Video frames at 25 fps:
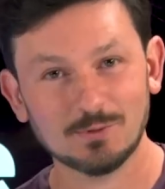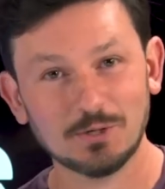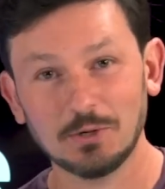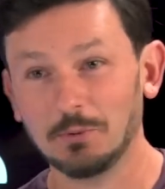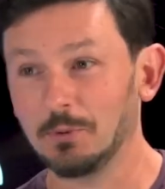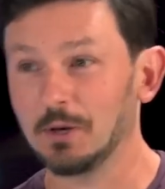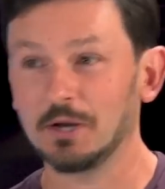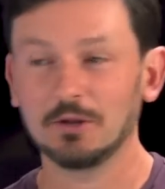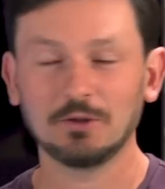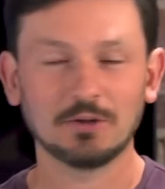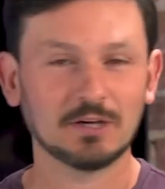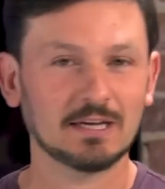We
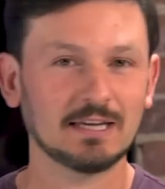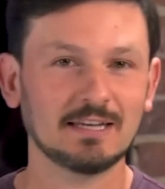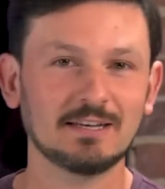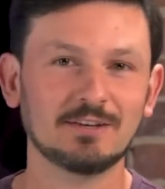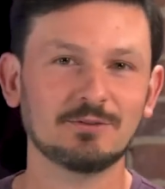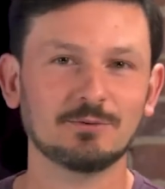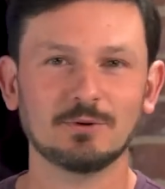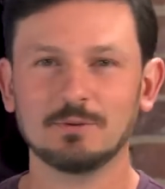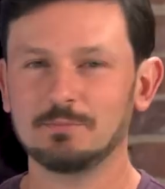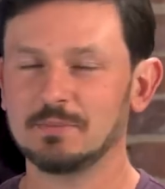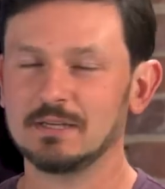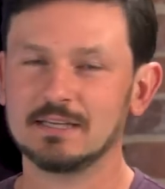don't want to look
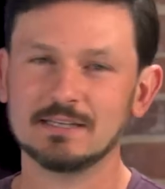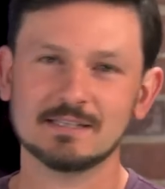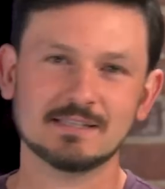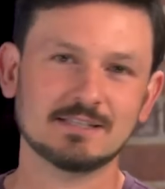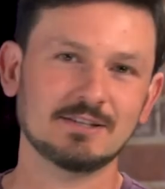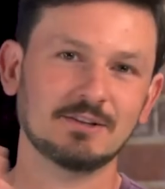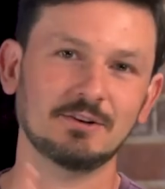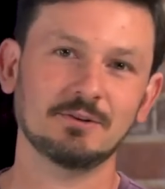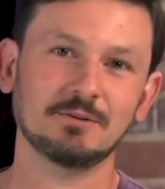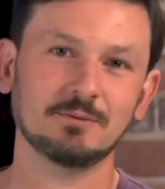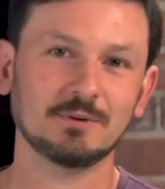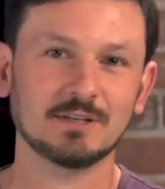into it
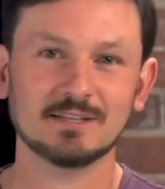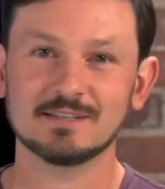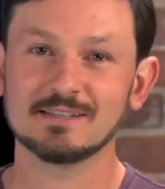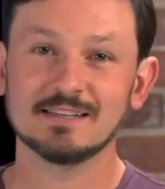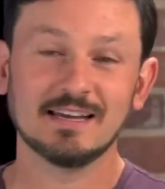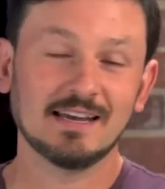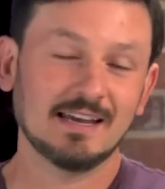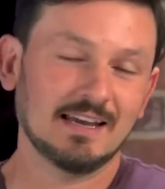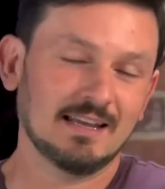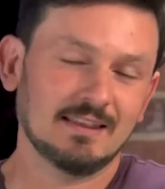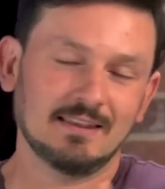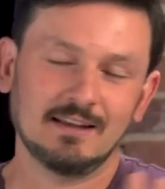because,
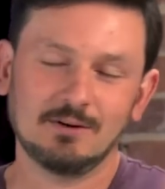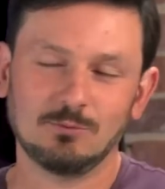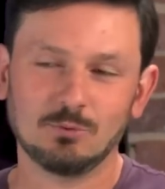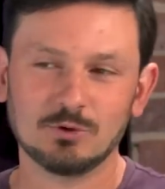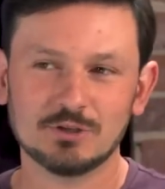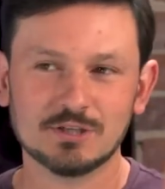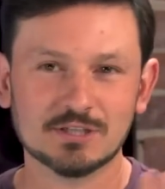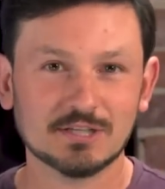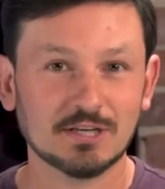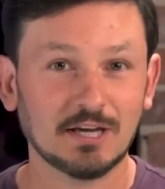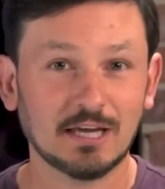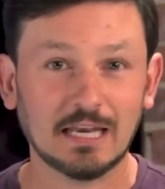
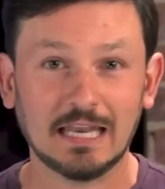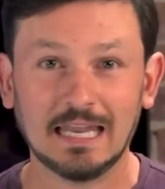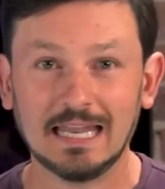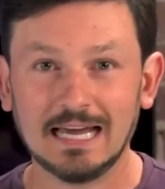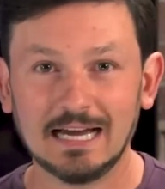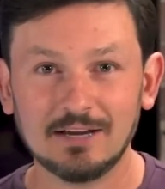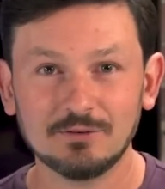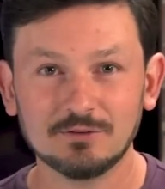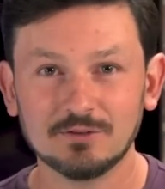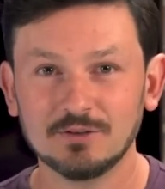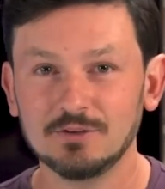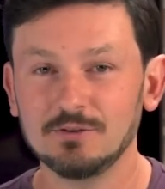we're just not
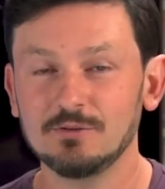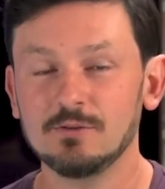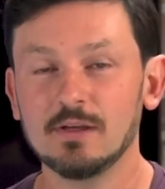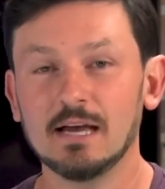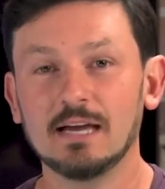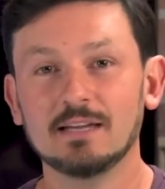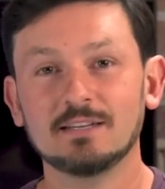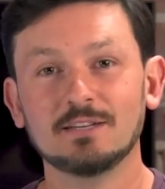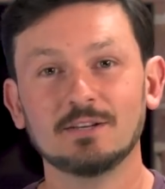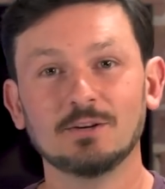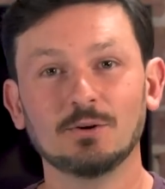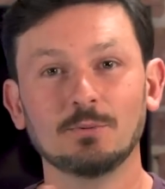allowed to do
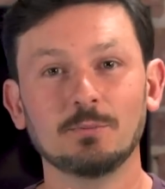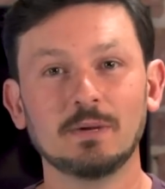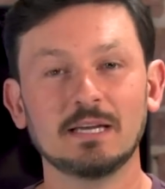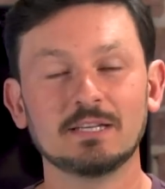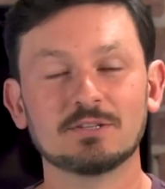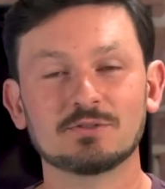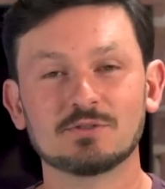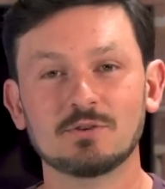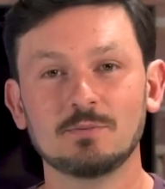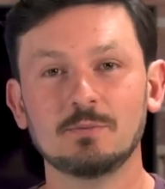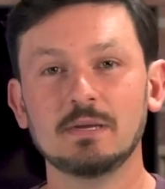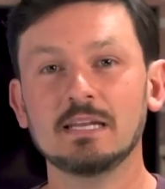that.
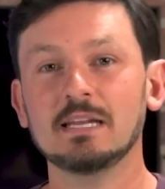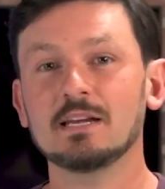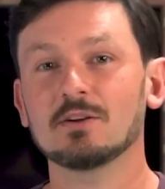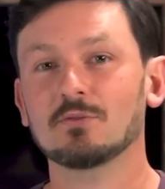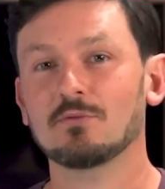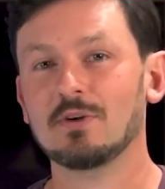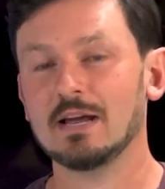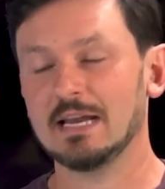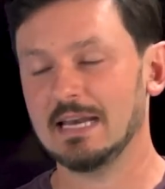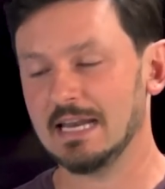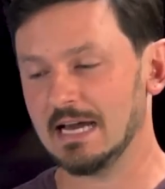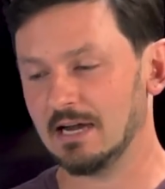Mainstream media
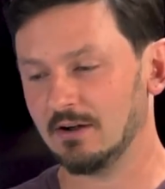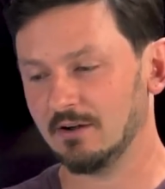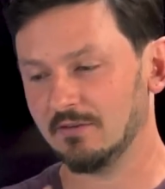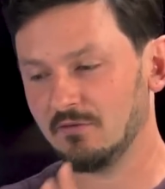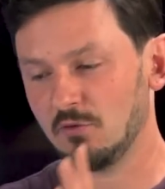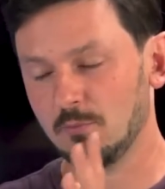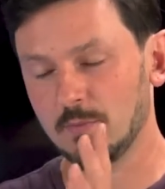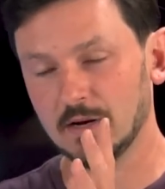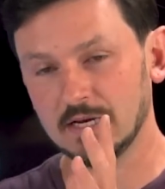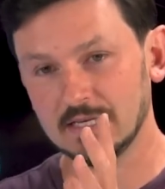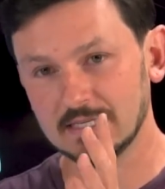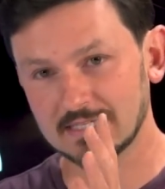right now,
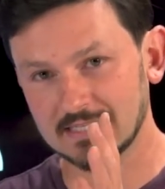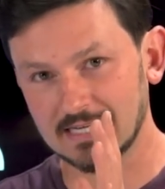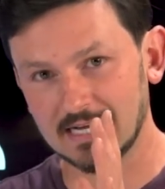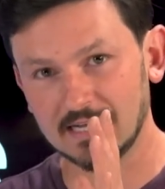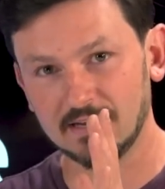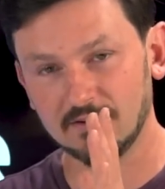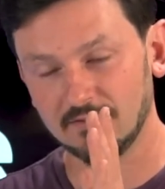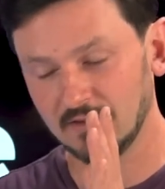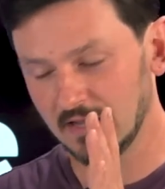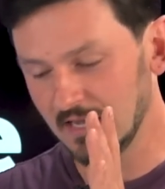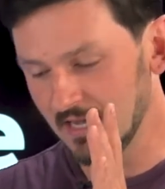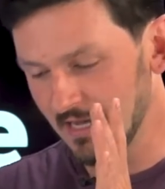everybody's
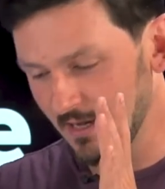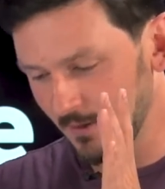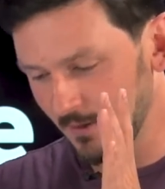kind of